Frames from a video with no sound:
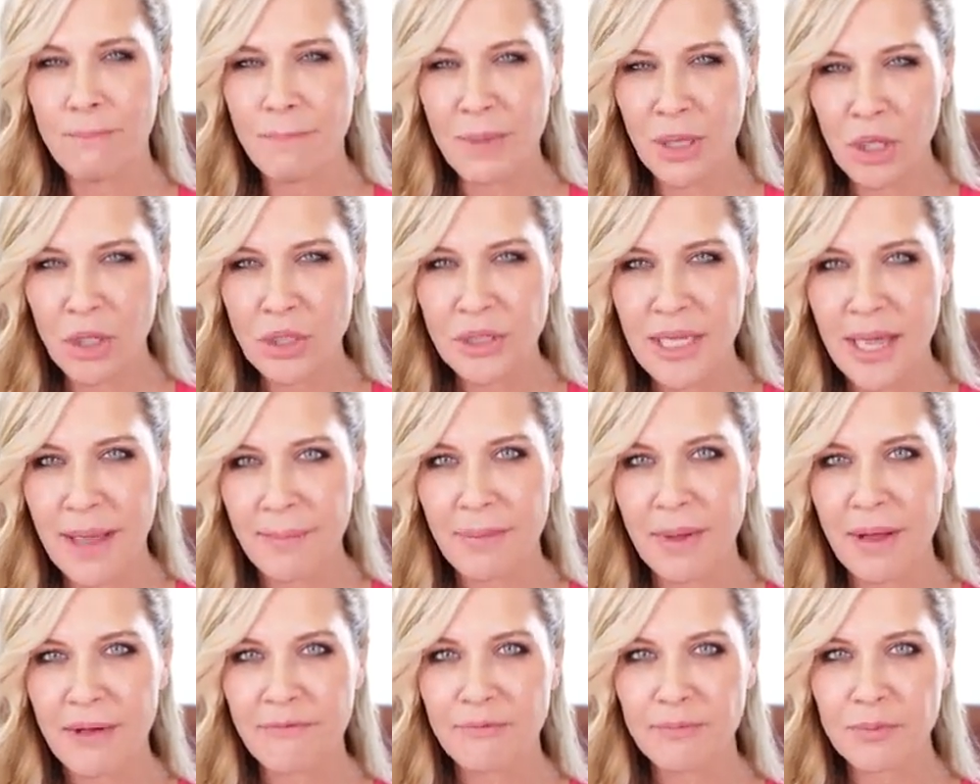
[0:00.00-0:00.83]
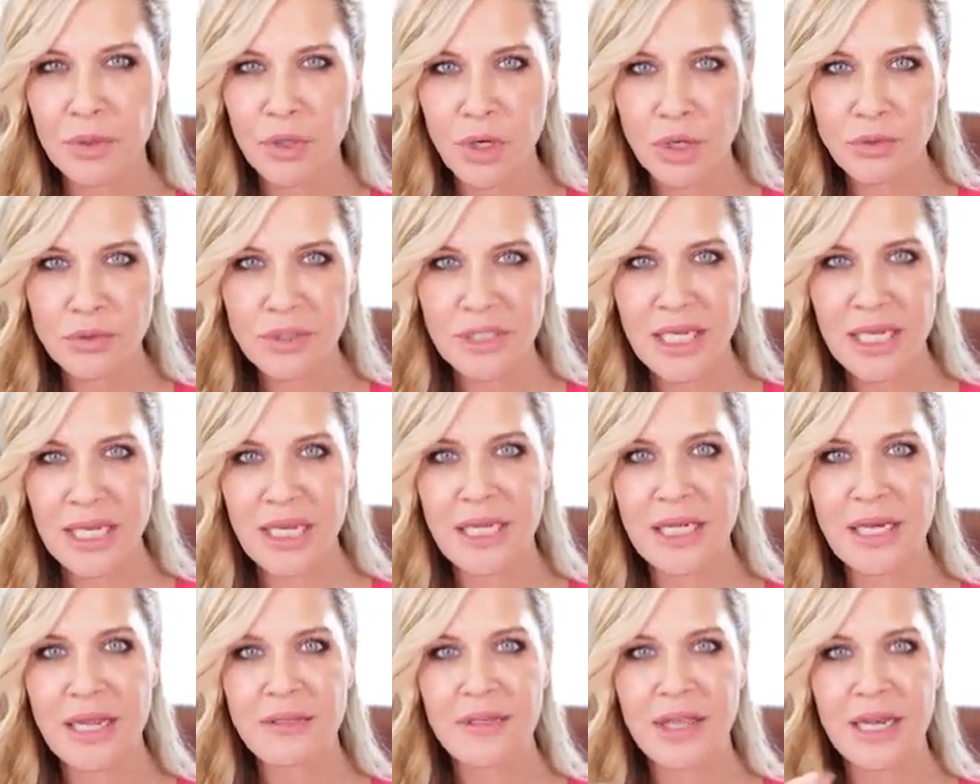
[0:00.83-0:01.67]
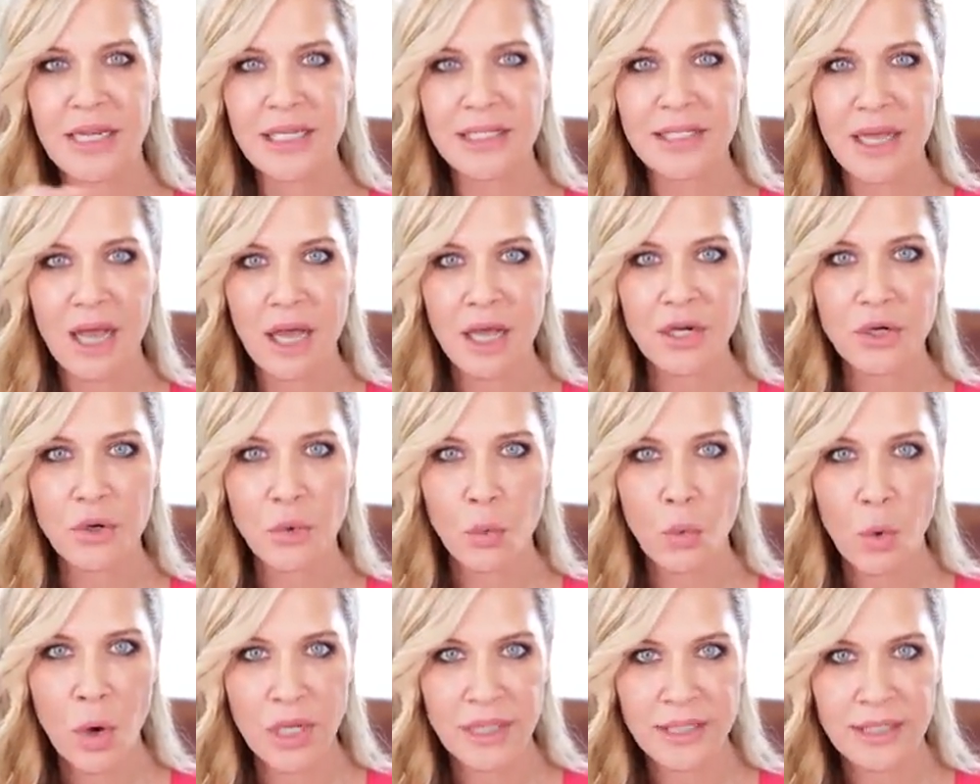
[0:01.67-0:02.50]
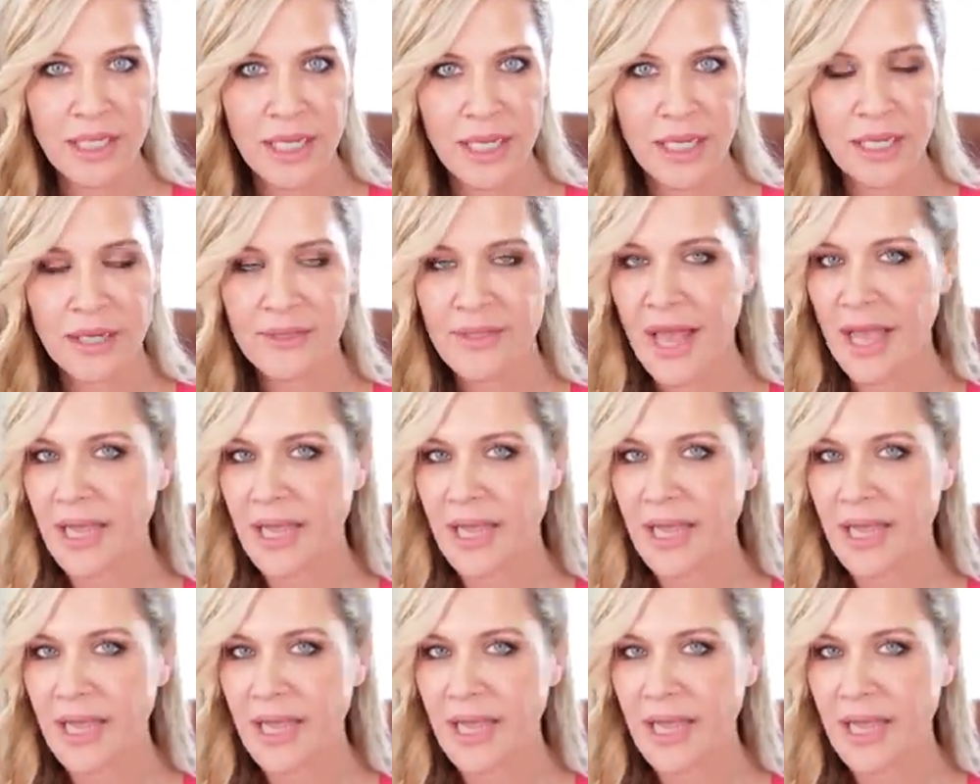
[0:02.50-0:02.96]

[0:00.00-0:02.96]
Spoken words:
buildup of protein that is unwanted.